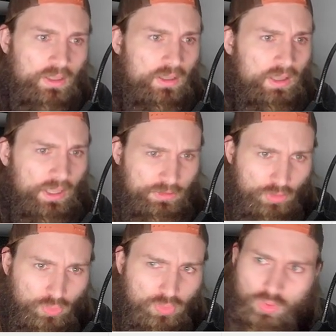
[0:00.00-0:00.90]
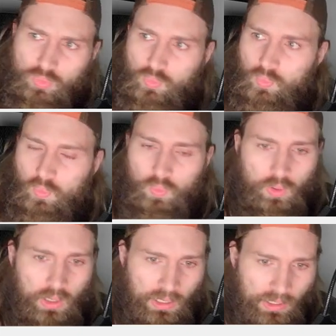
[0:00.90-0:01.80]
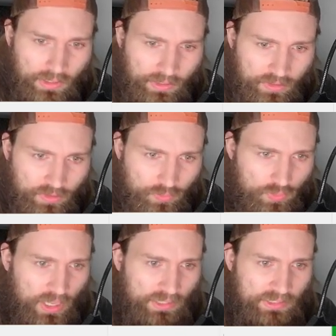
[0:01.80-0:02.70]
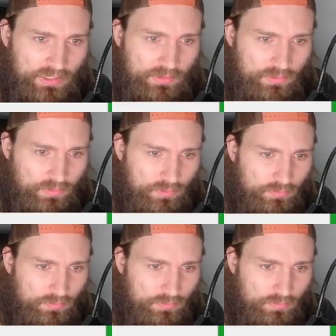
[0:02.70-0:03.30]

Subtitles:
I don't know why we're not getting